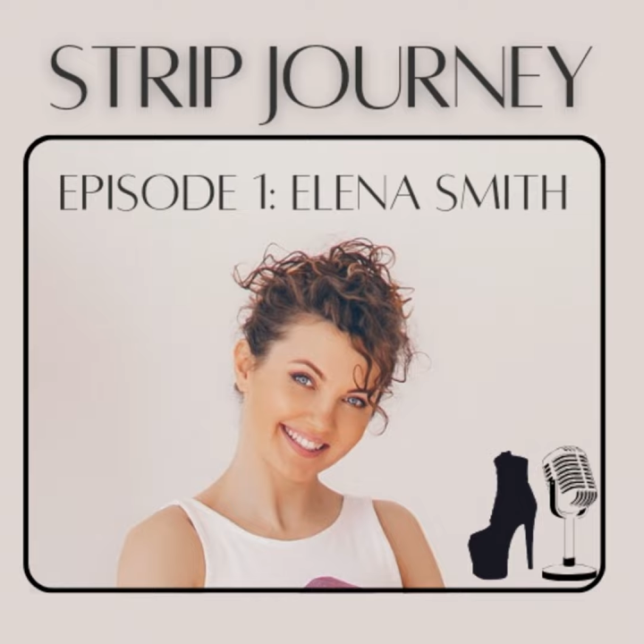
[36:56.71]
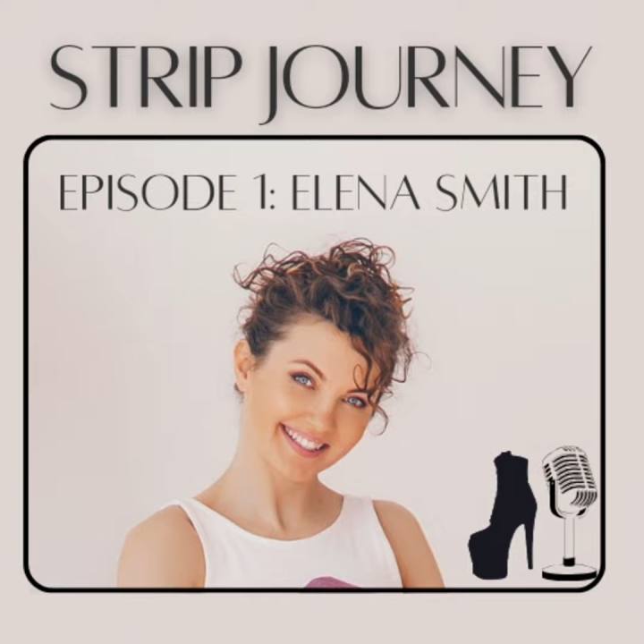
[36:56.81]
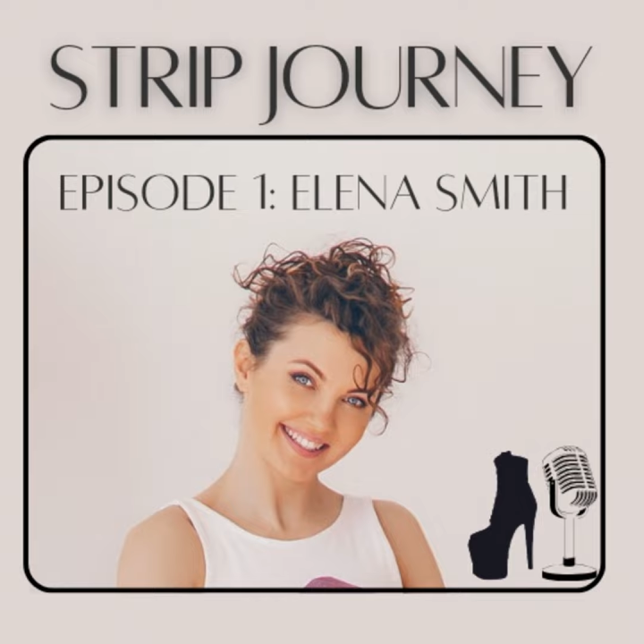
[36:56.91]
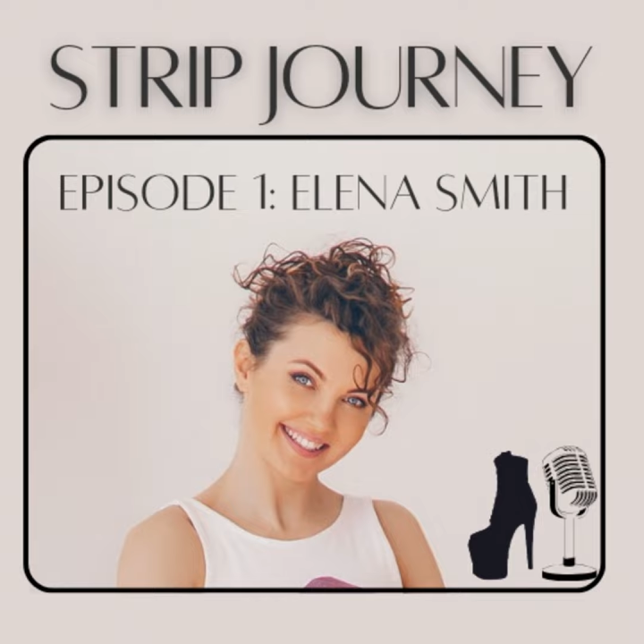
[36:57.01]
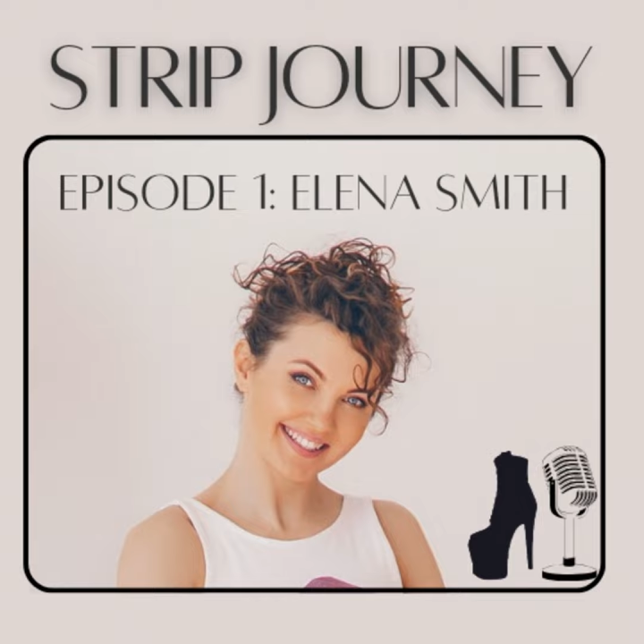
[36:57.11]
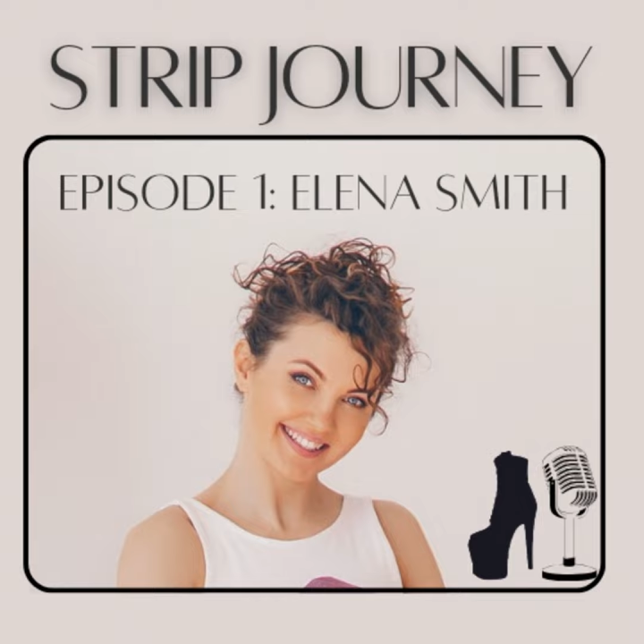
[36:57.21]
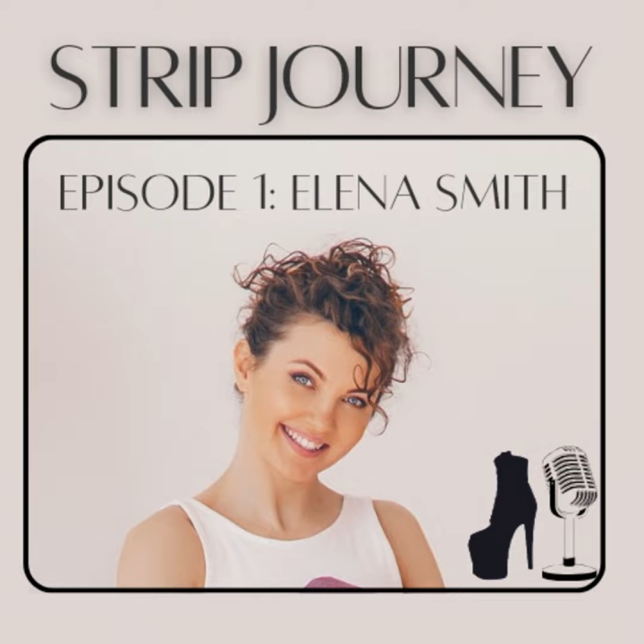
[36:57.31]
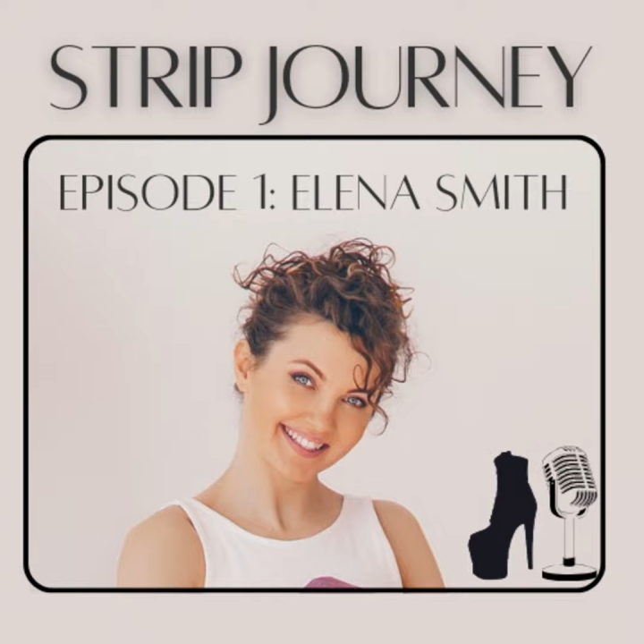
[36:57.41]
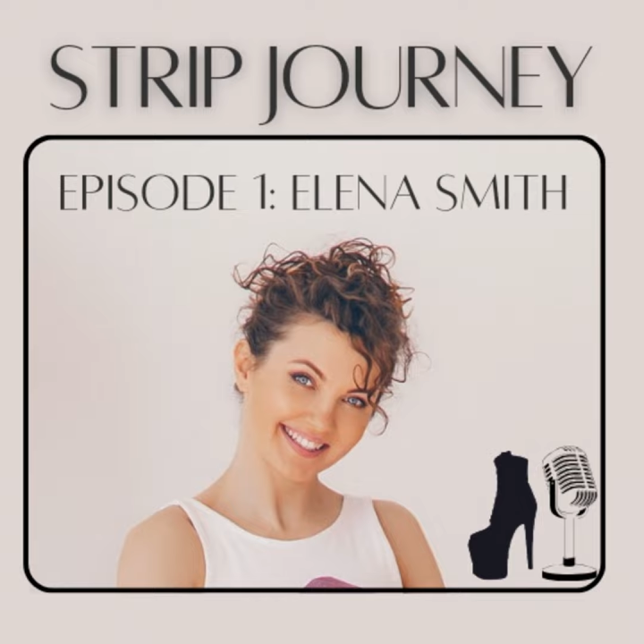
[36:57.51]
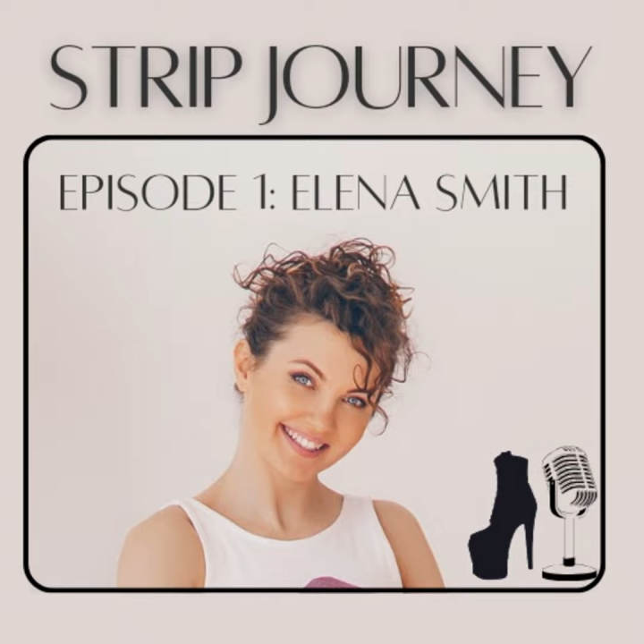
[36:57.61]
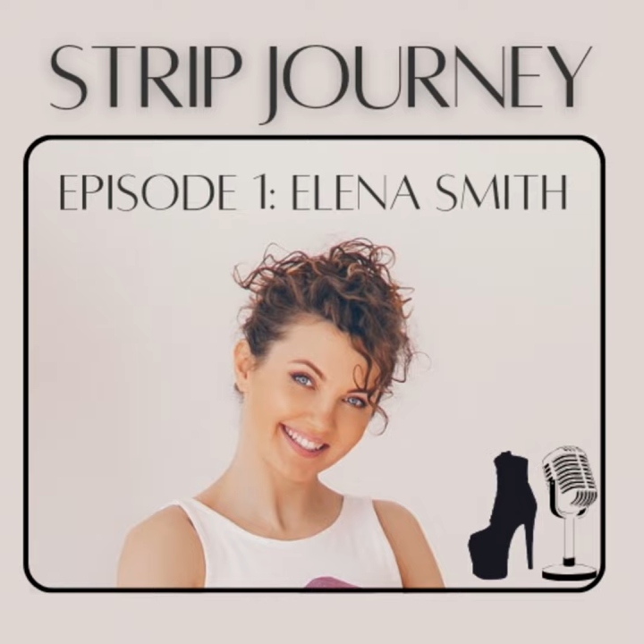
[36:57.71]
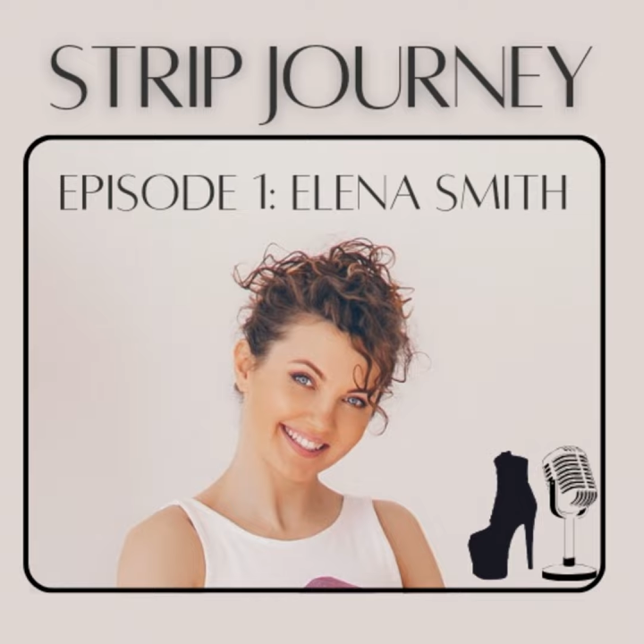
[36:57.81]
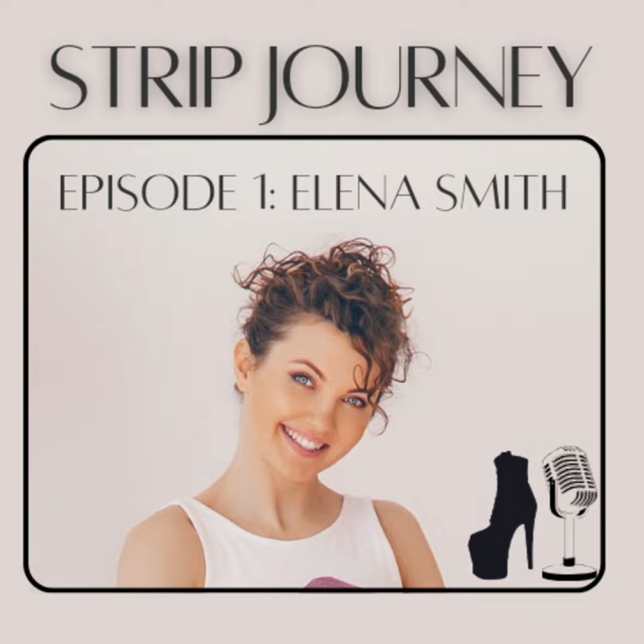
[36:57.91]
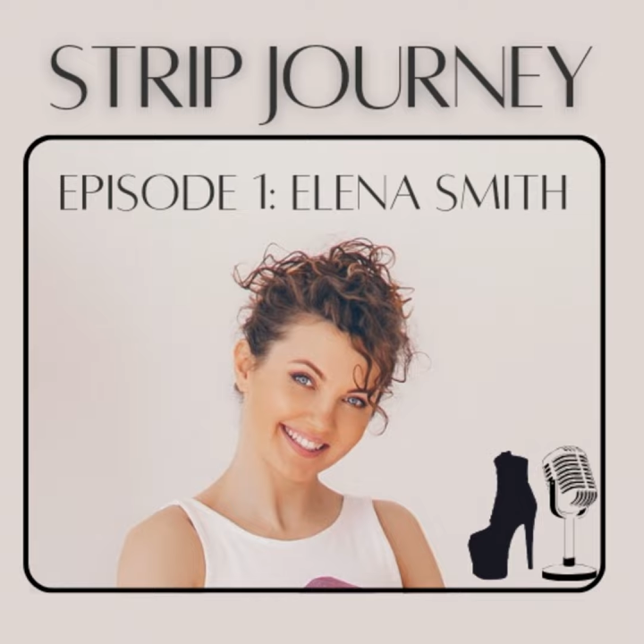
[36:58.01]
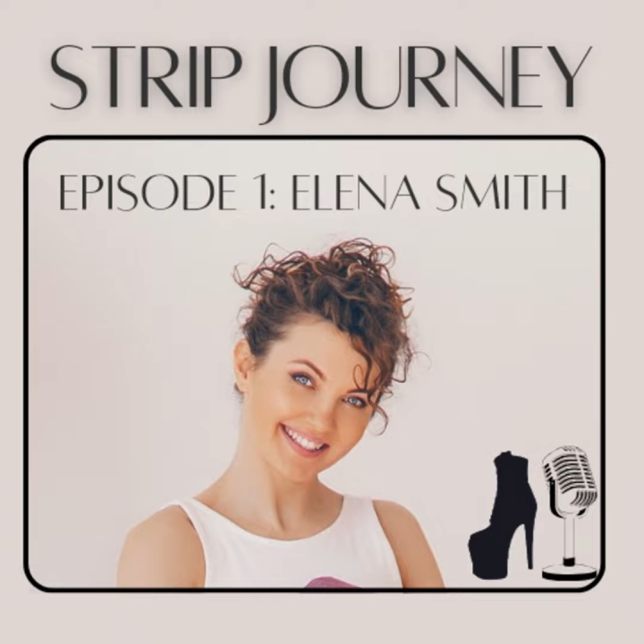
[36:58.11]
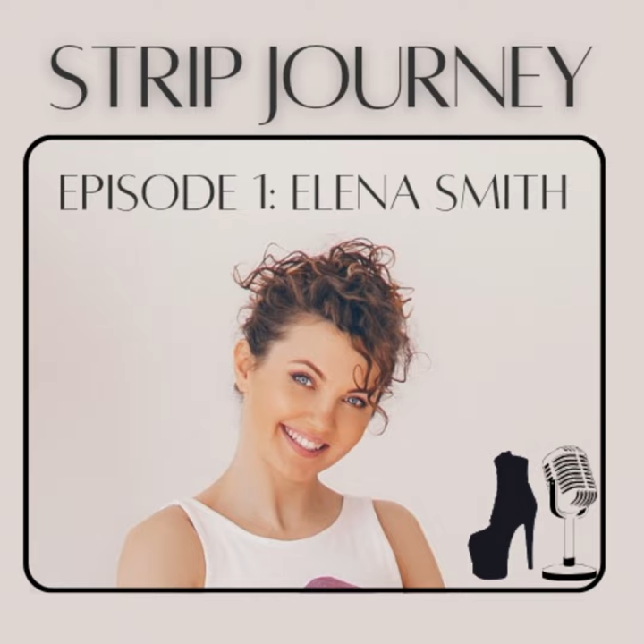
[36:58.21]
to wrap things up slowly,